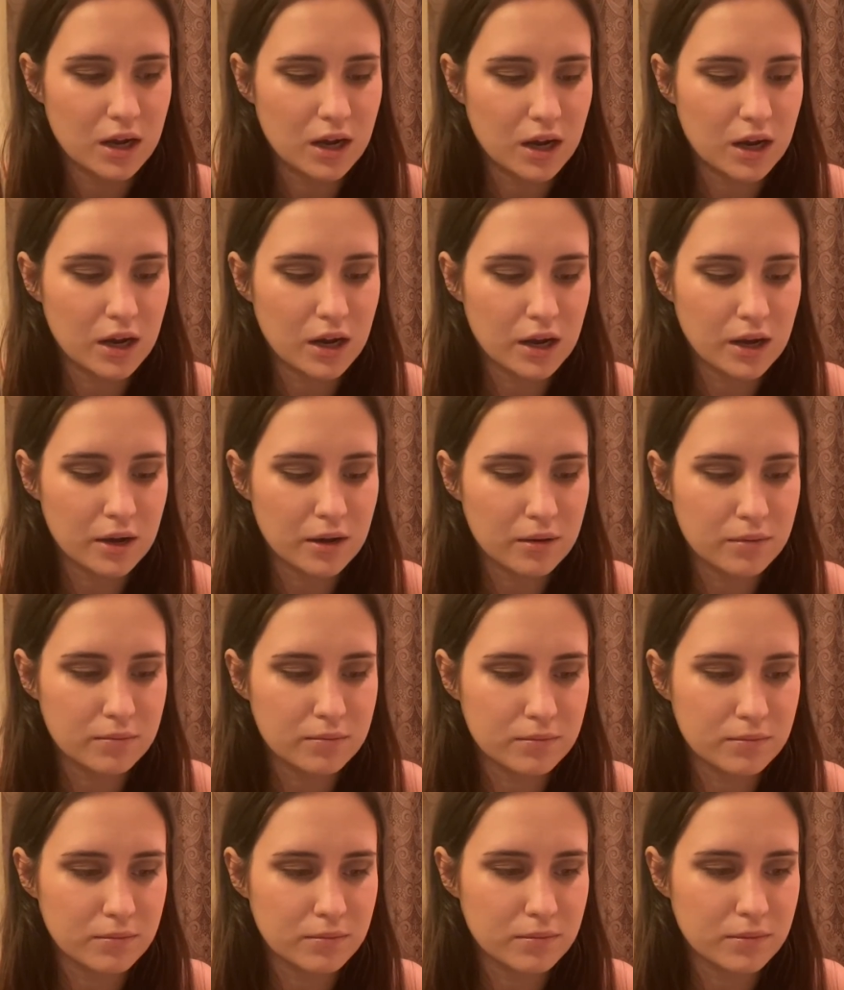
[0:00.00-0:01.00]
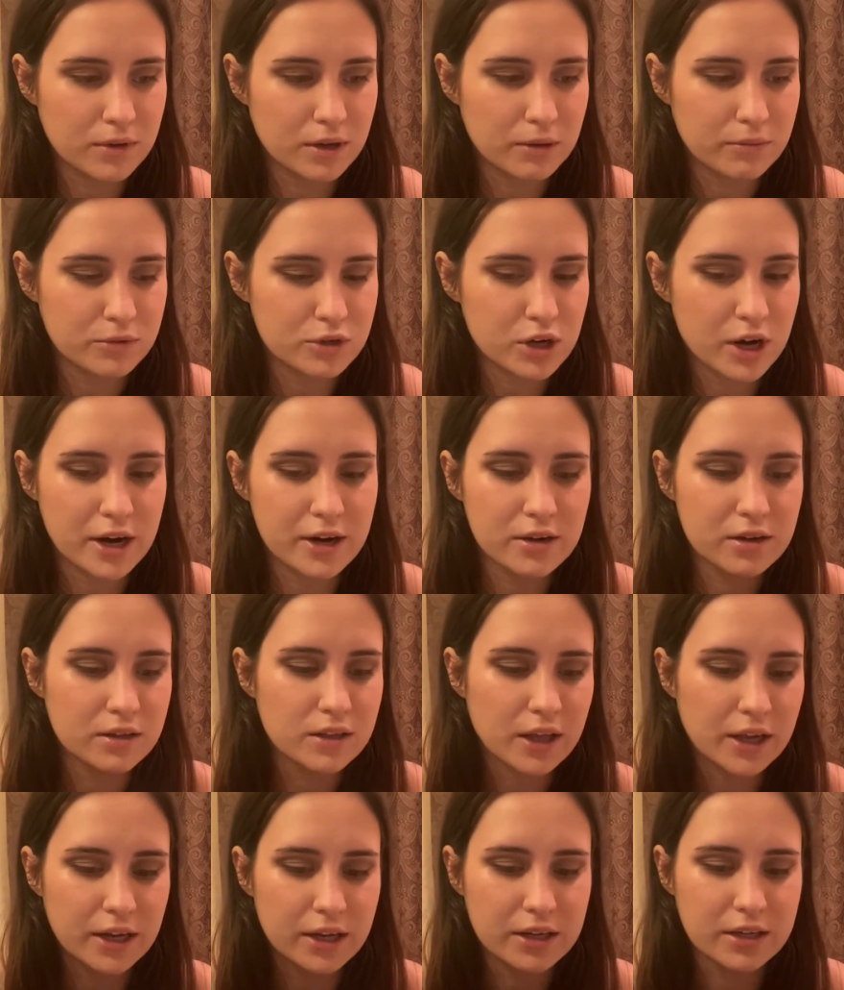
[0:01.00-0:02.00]
Um, I'm trying to
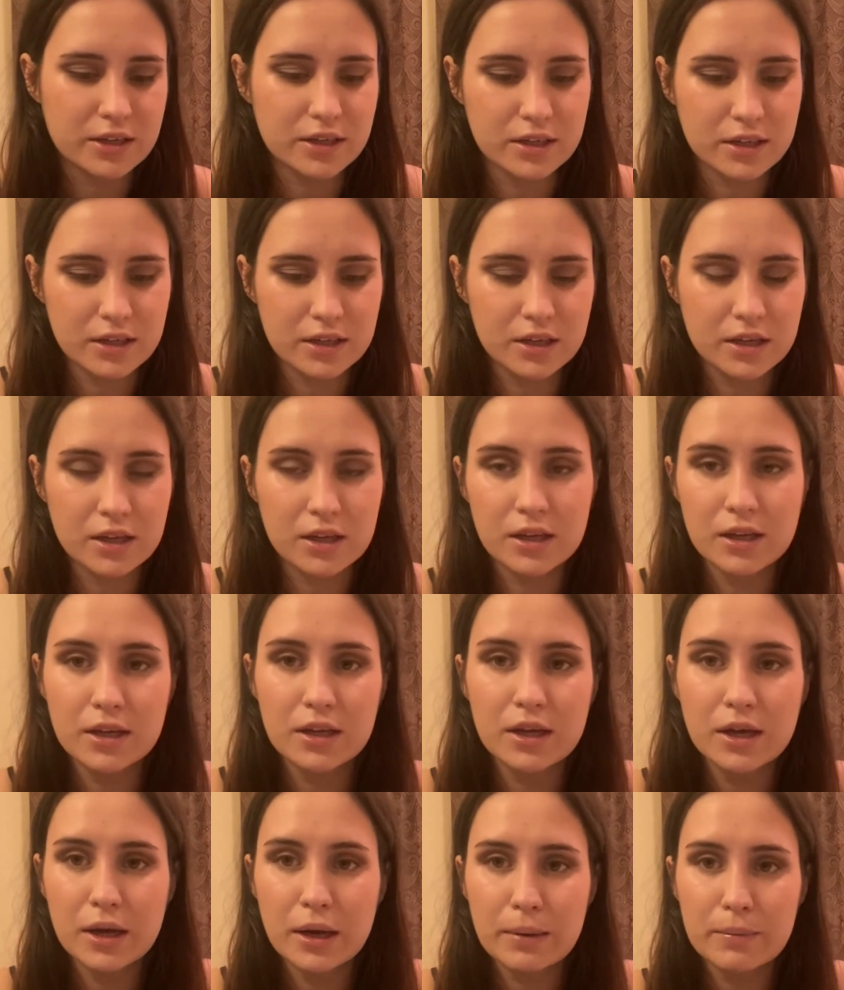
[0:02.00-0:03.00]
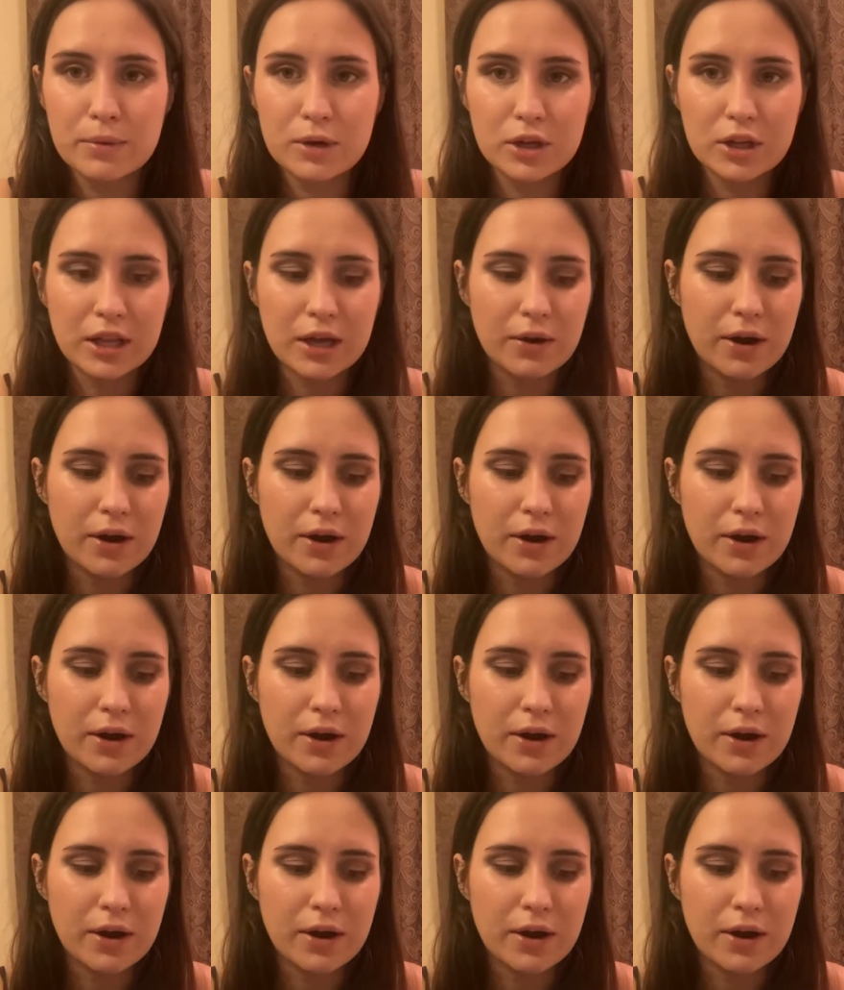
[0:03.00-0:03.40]
like pull out.